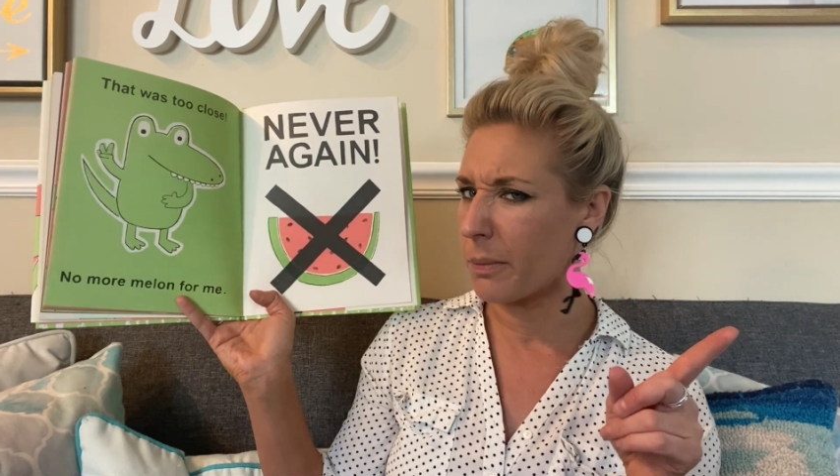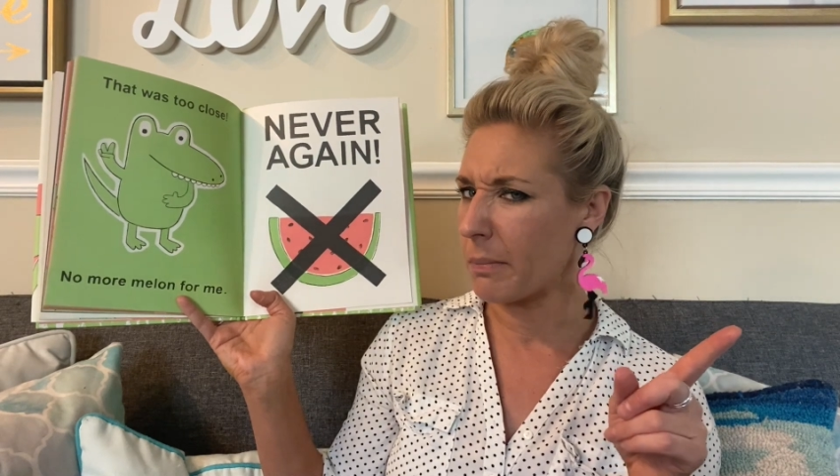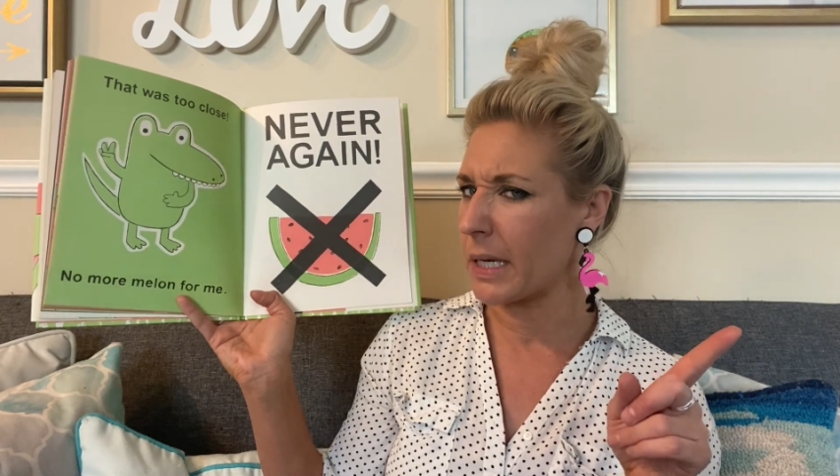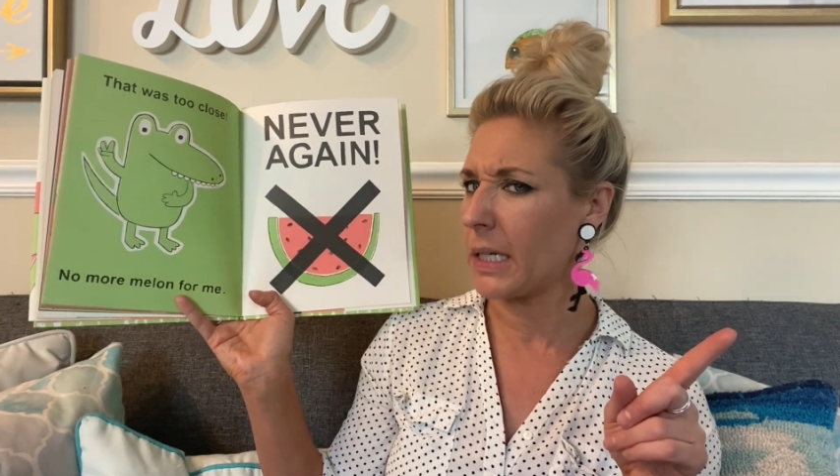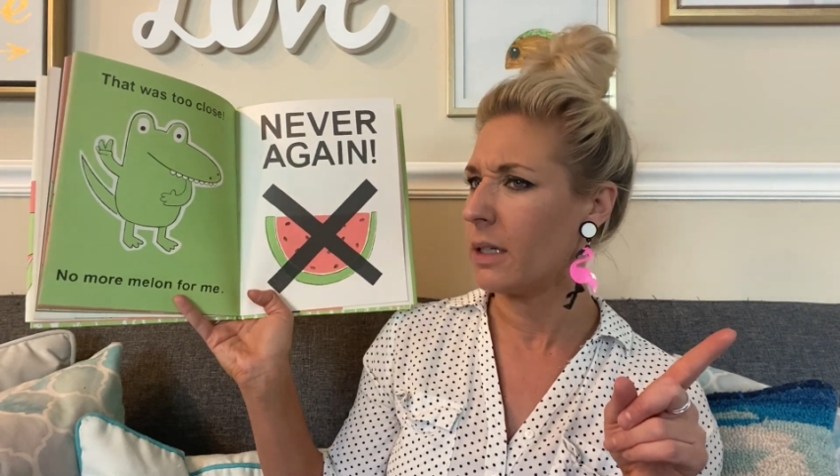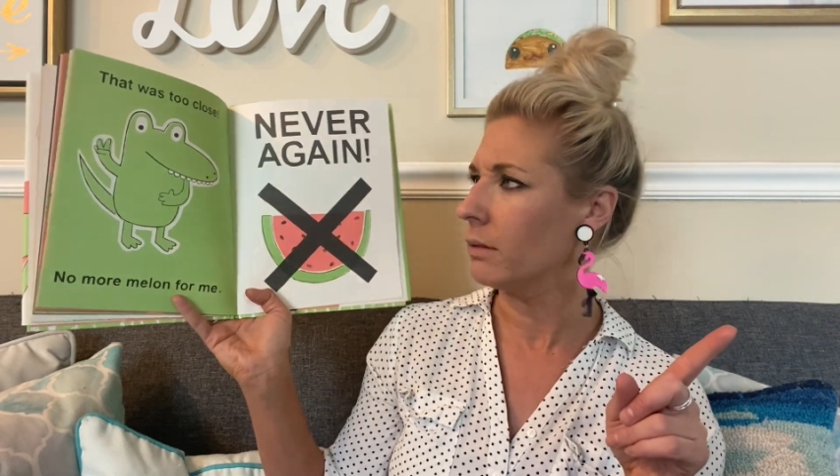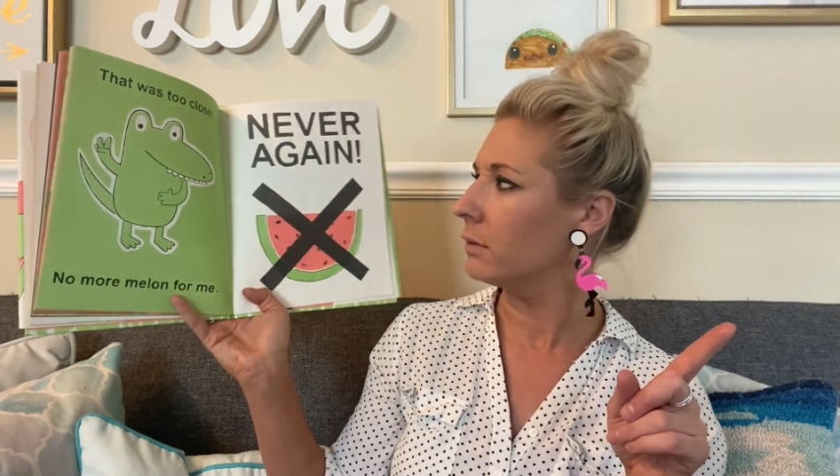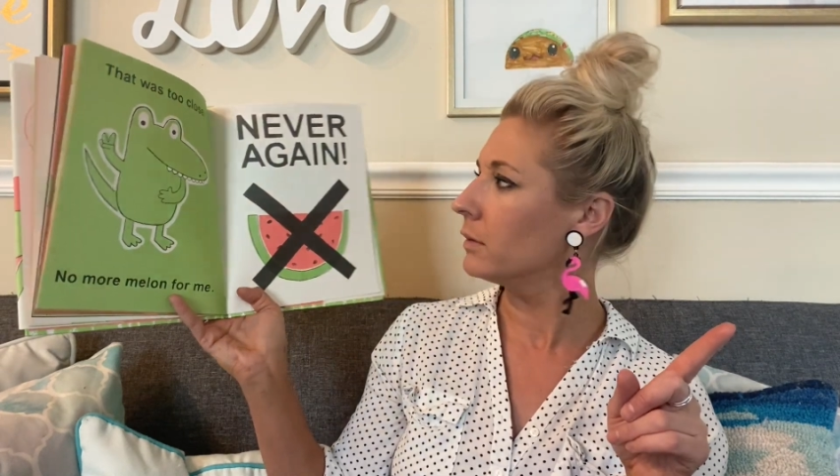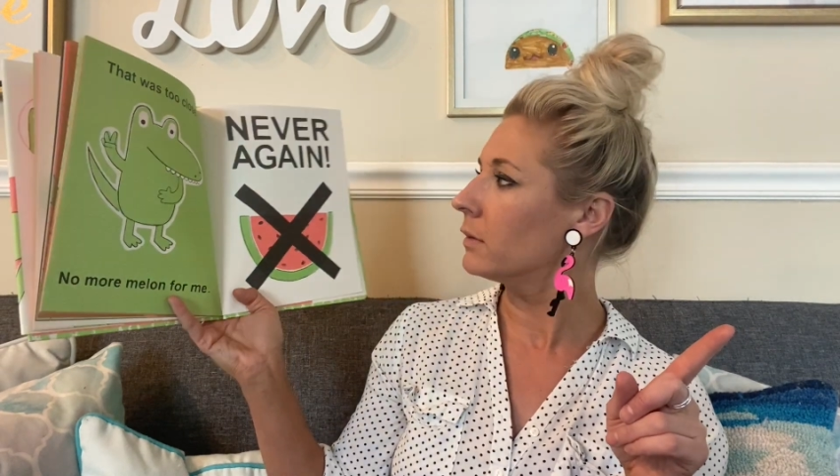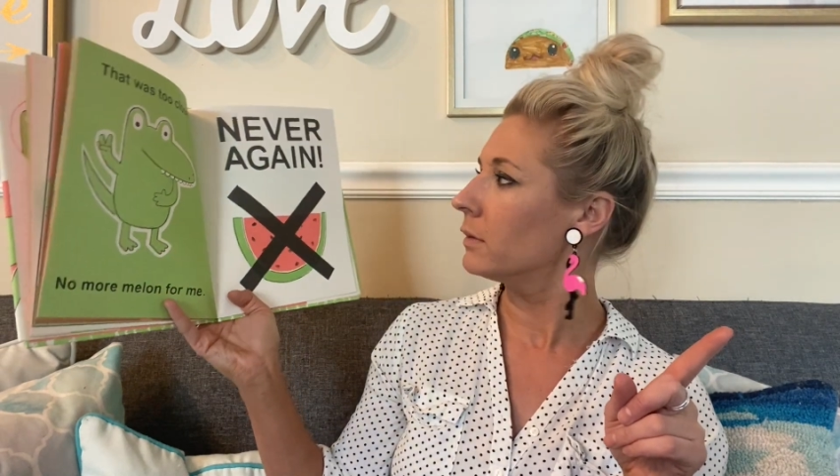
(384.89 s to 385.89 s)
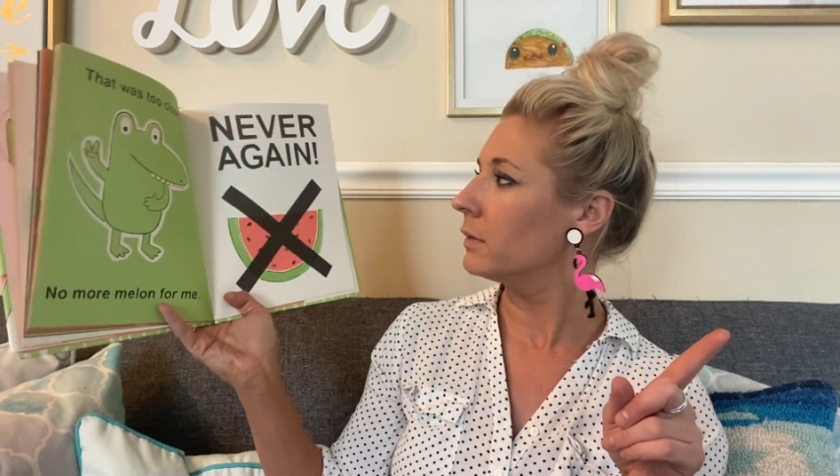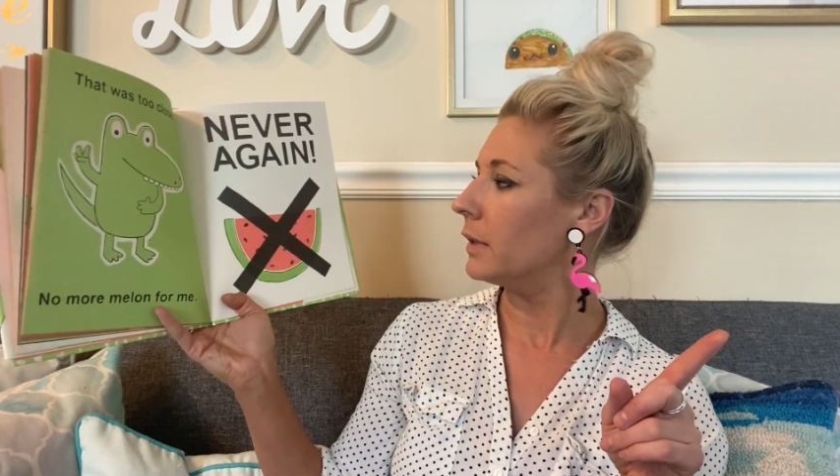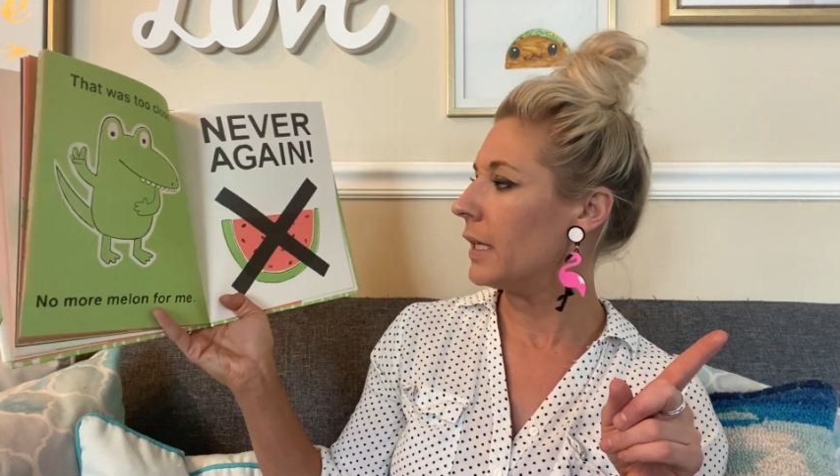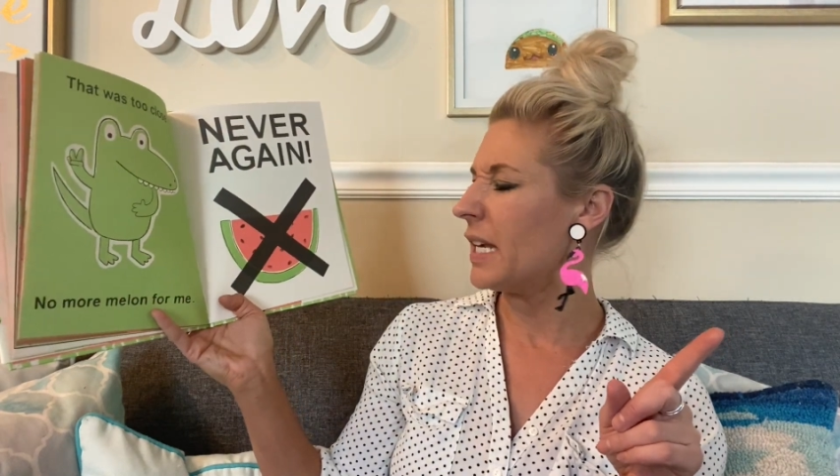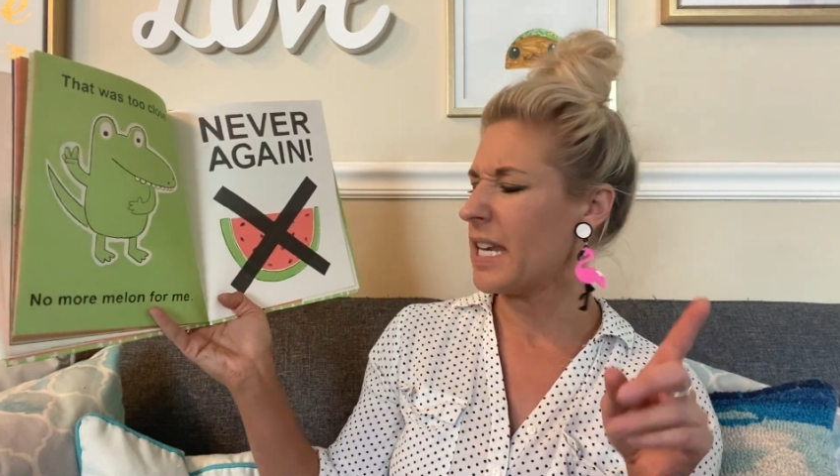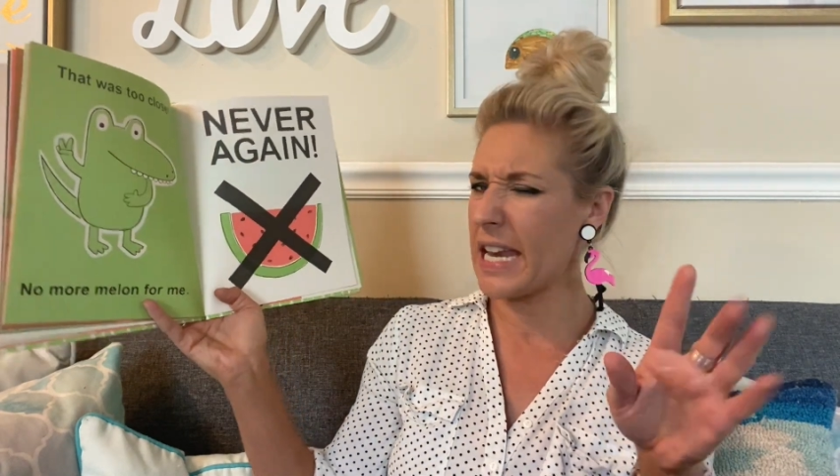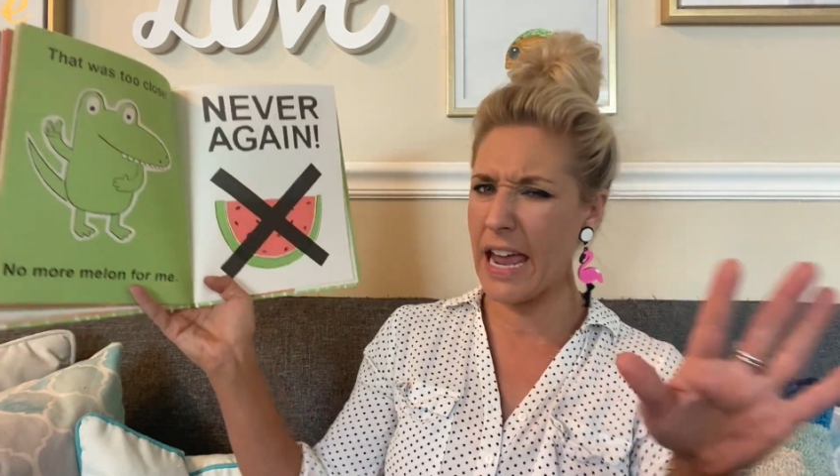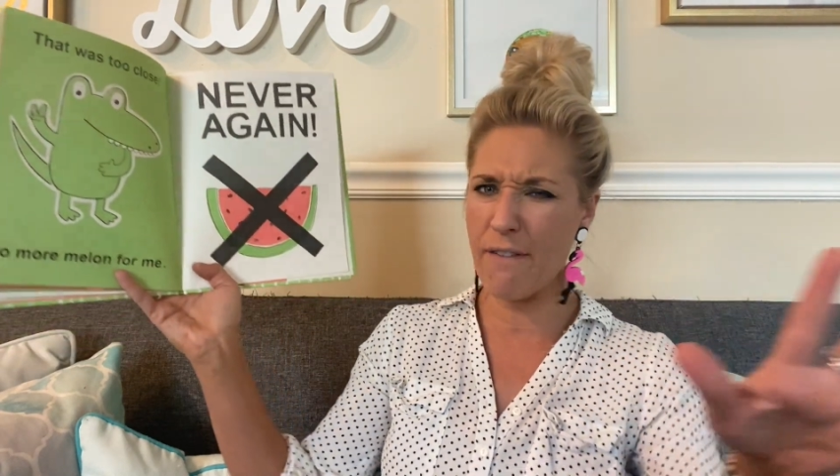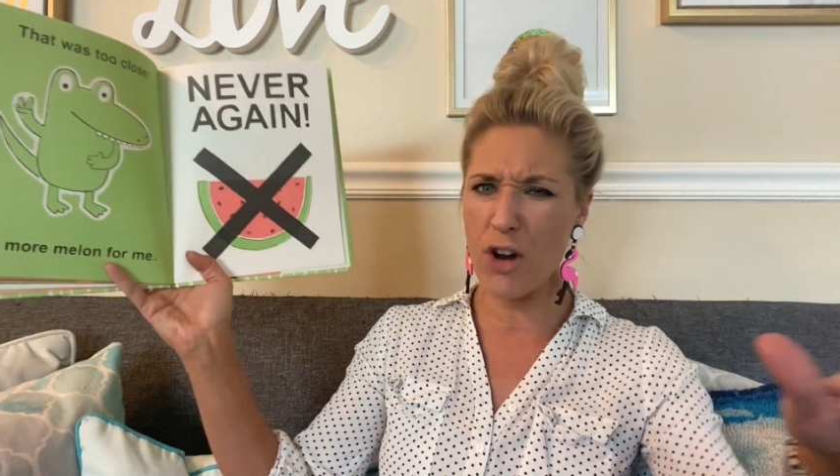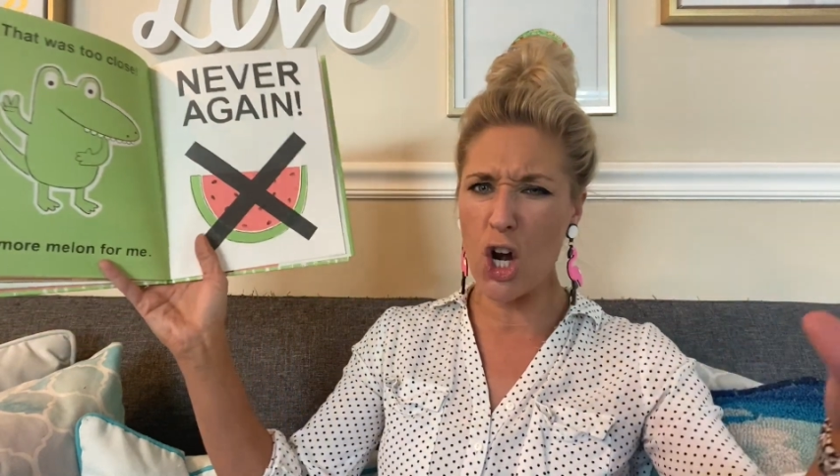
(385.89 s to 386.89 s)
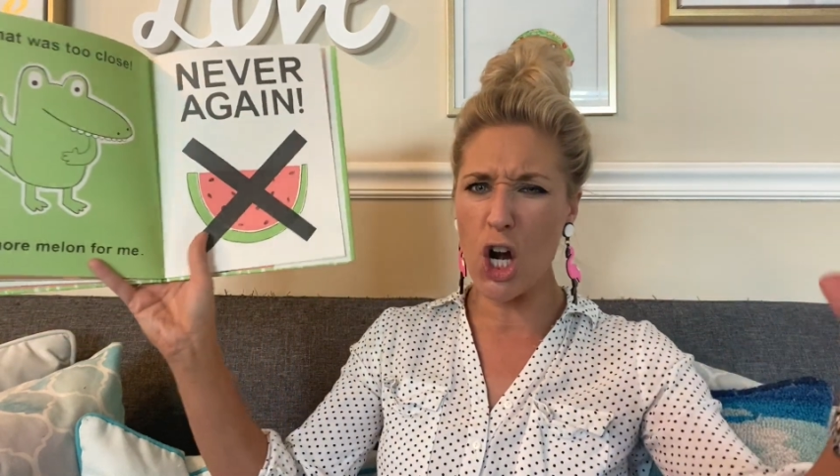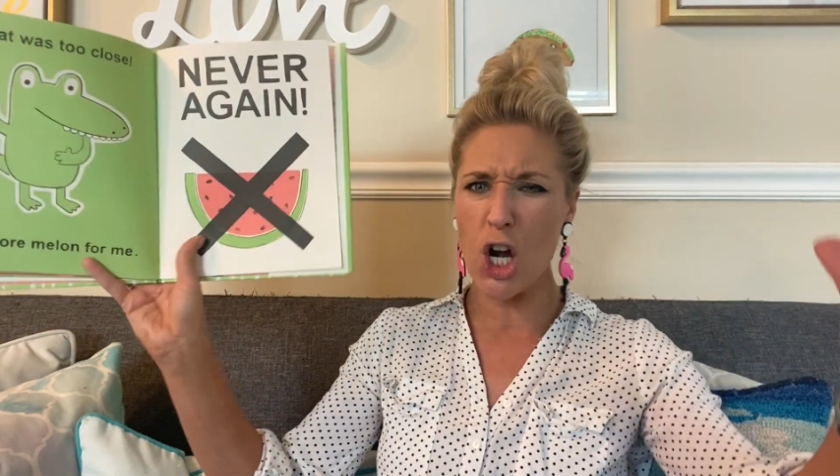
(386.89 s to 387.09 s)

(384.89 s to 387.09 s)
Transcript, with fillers: me. Never